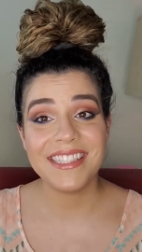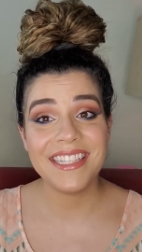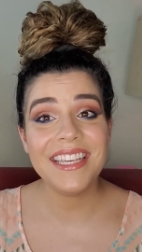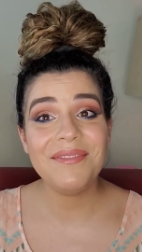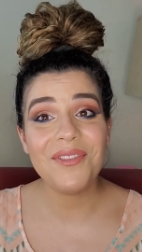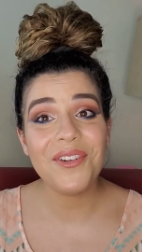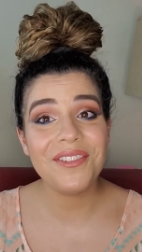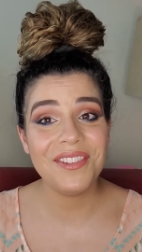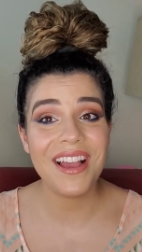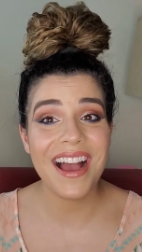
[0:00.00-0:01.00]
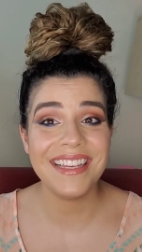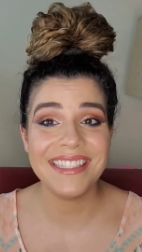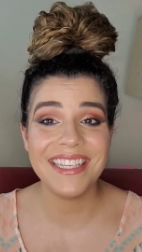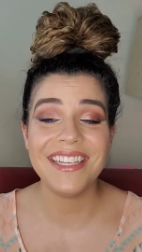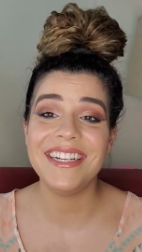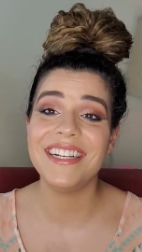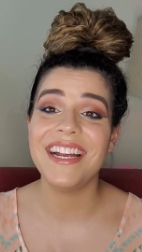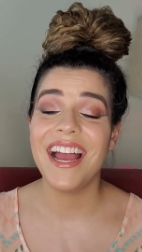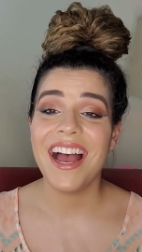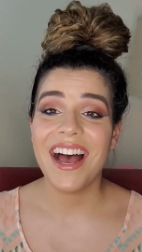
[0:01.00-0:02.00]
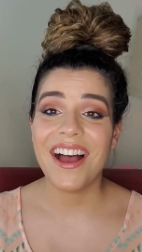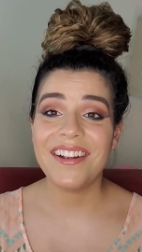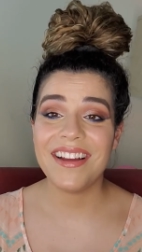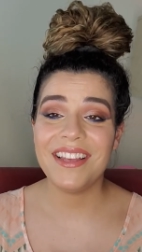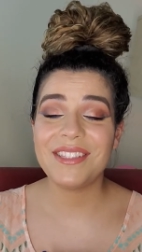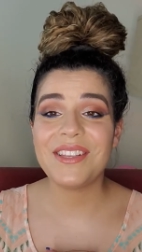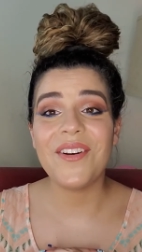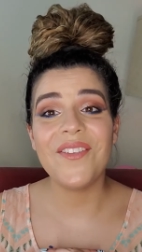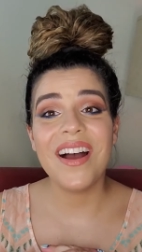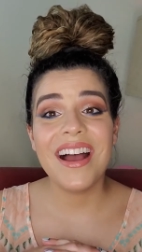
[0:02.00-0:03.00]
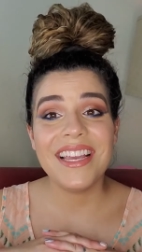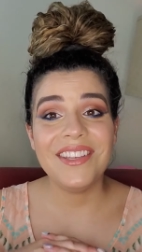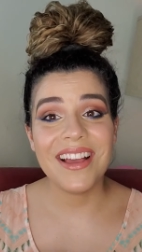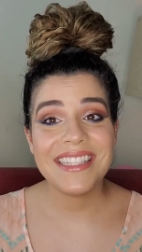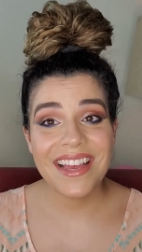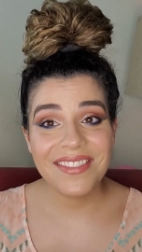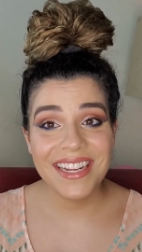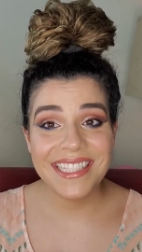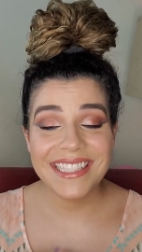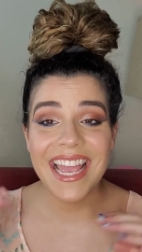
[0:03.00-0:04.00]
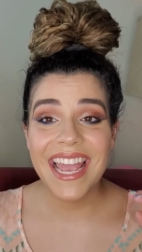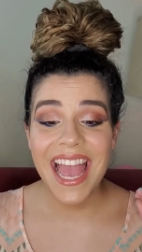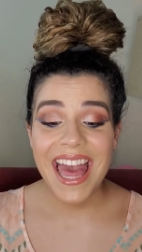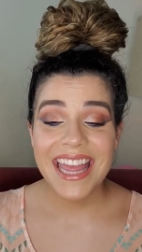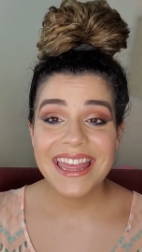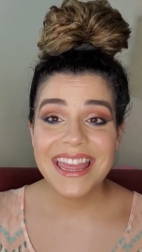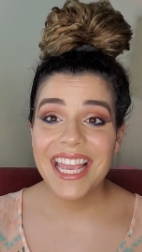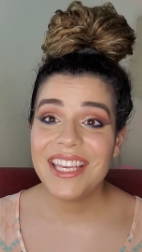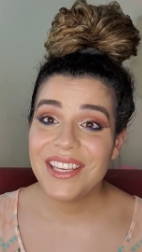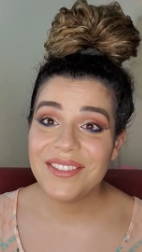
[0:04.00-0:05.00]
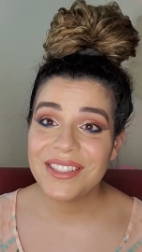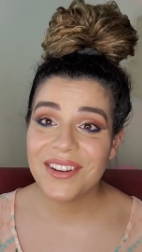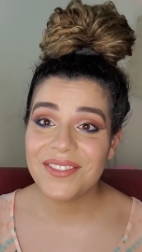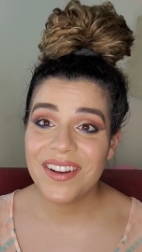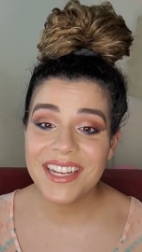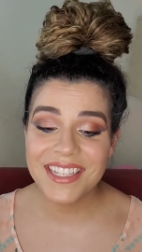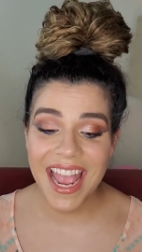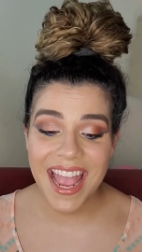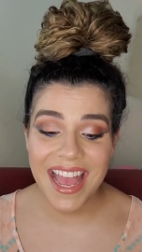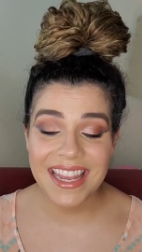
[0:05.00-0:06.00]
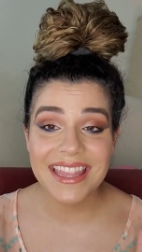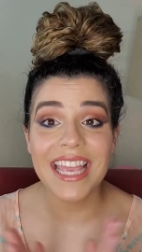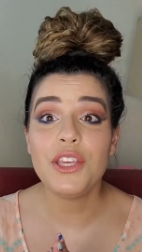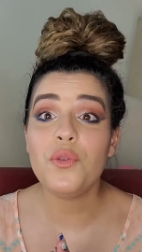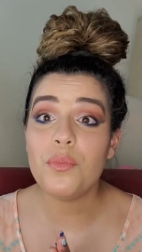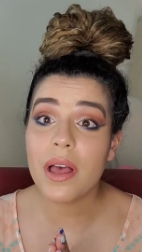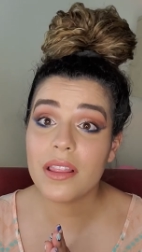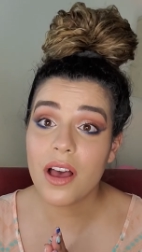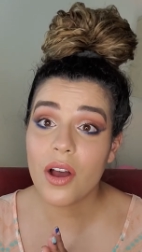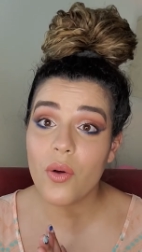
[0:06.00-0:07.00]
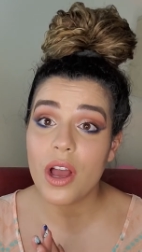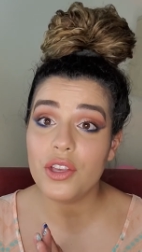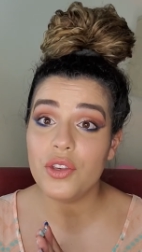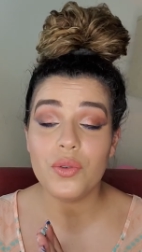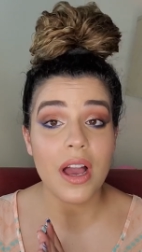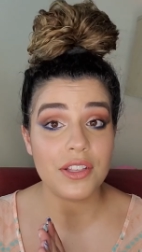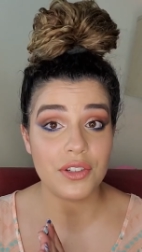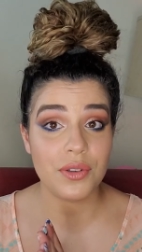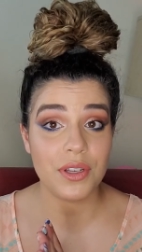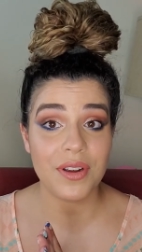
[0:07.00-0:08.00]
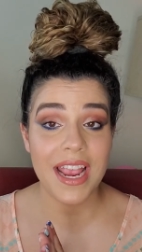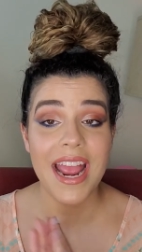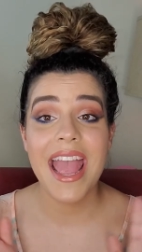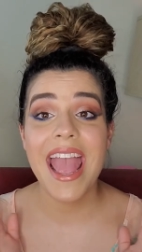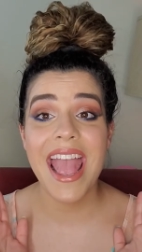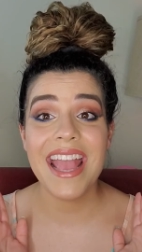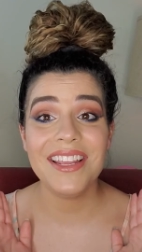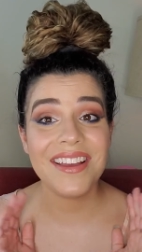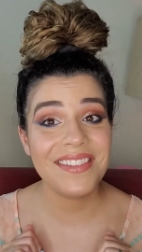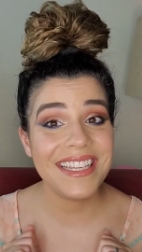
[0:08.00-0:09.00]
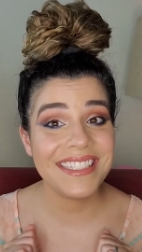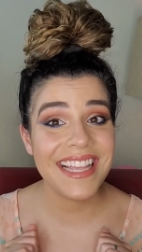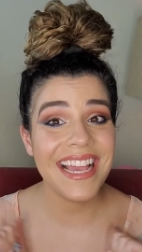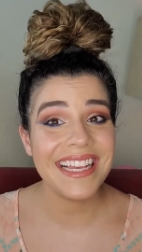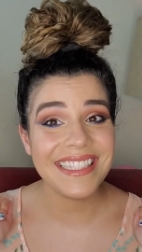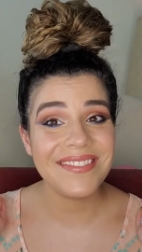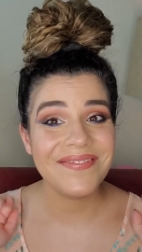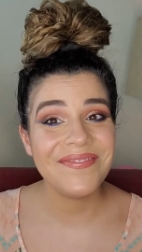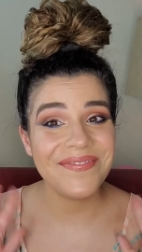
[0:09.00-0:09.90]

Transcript: see more of you guys here. All right, so you guys have a nice day. Thank you so much and thank you Mellow. You guys are doing great and you have a nice day guys.